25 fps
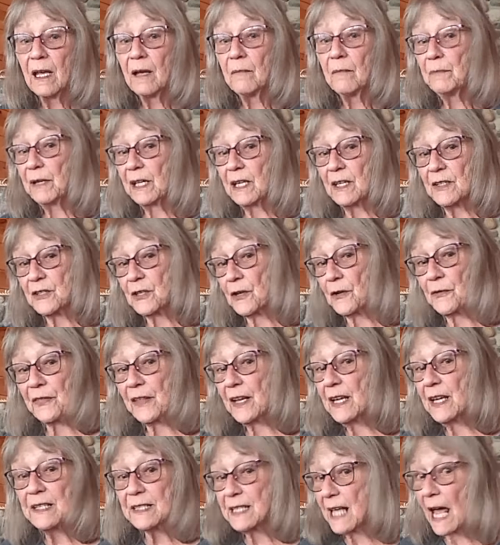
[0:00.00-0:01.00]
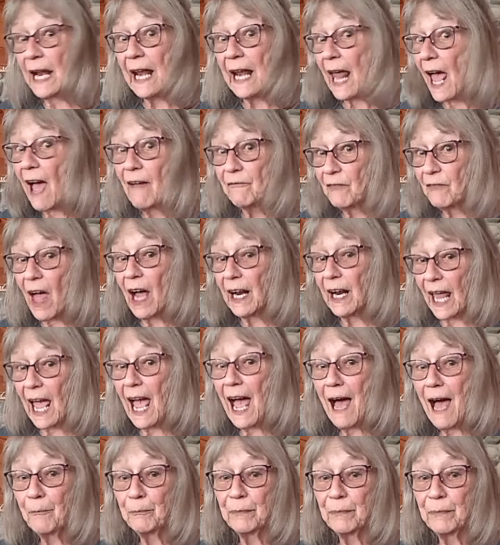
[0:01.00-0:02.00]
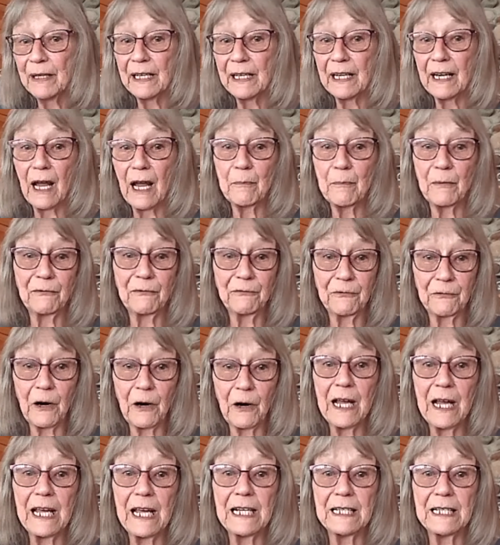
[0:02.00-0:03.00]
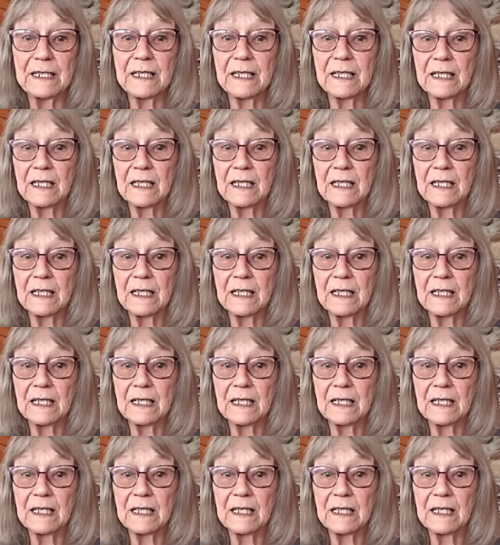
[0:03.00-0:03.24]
because they're things that have not happened, and I'm afraid